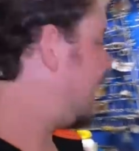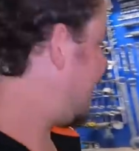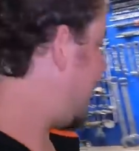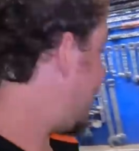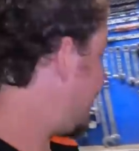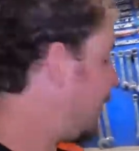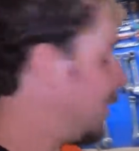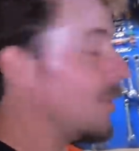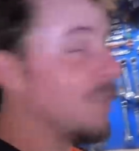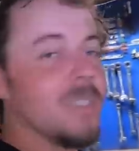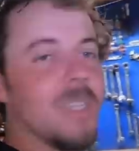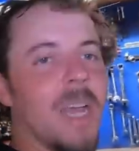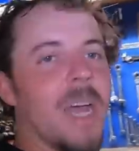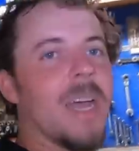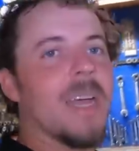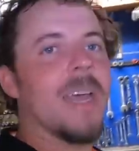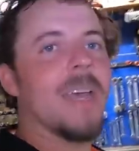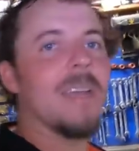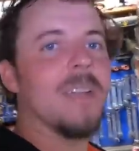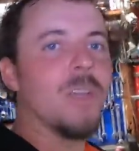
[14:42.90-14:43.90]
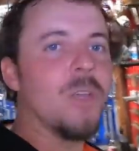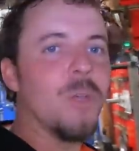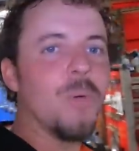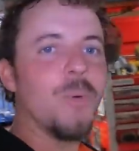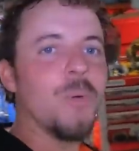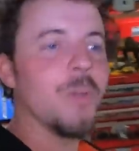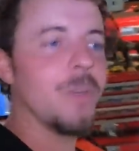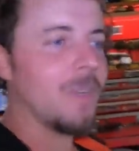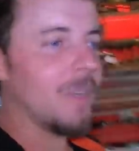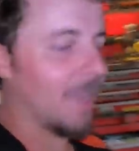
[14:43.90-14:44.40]
that was like a
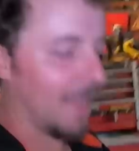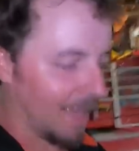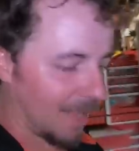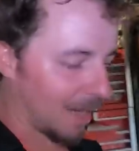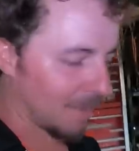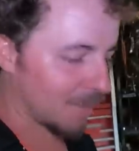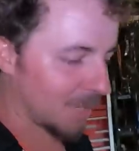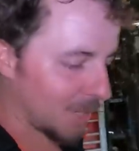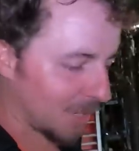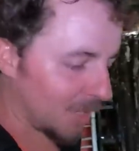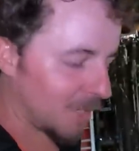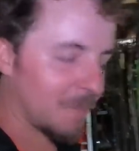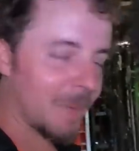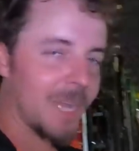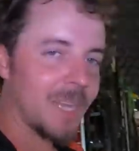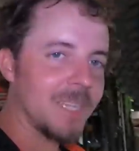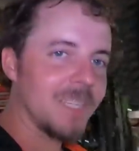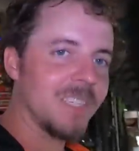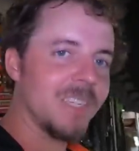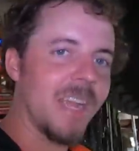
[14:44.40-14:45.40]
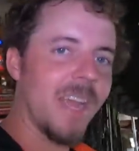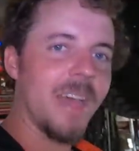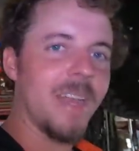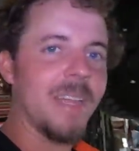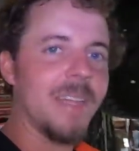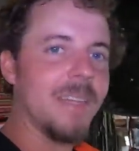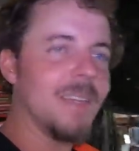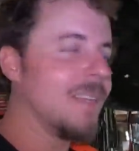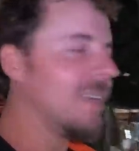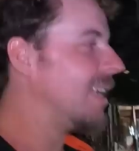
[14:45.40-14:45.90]
new one. And I'm sure it's made in
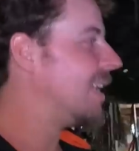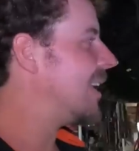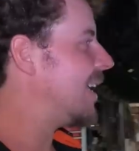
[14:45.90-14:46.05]
China.